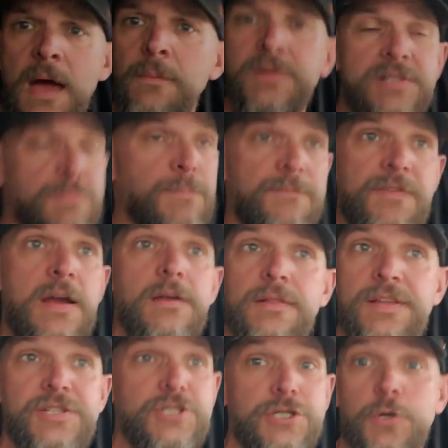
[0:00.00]
That one's
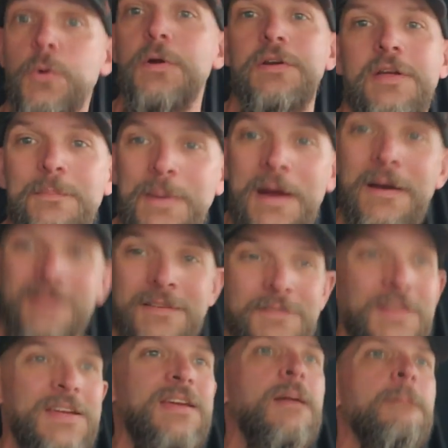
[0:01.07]
fairly short
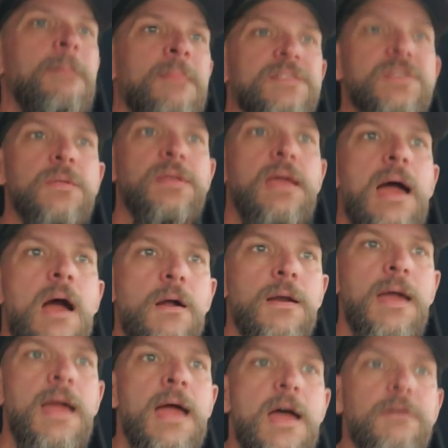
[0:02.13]
comparatively. It's only an hour
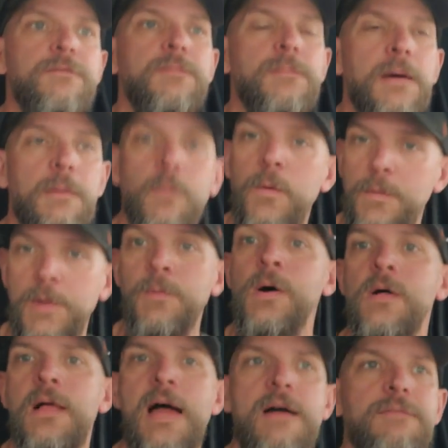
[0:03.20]
and a half, but we
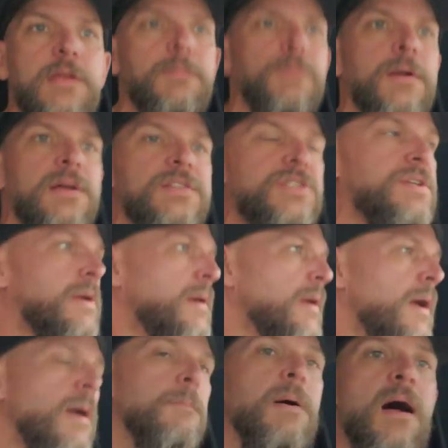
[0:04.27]
will have the abridged
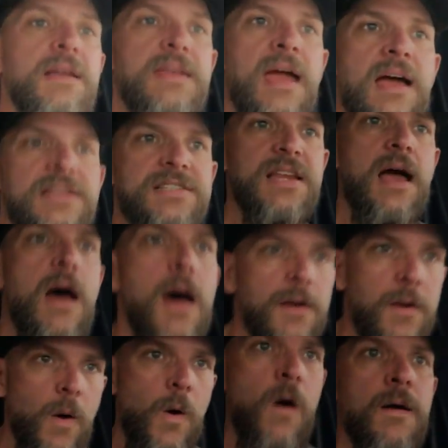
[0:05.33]
podcast
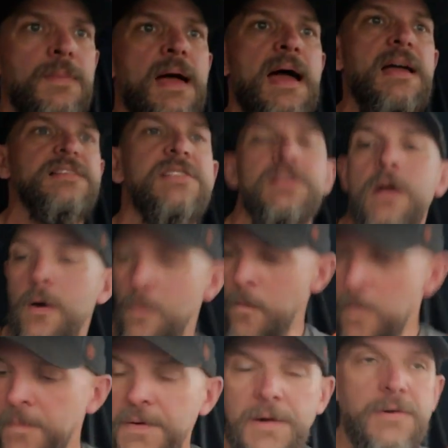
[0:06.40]
out on that. So
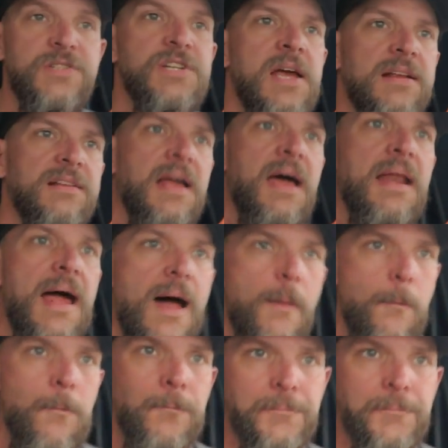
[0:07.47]
go check that out.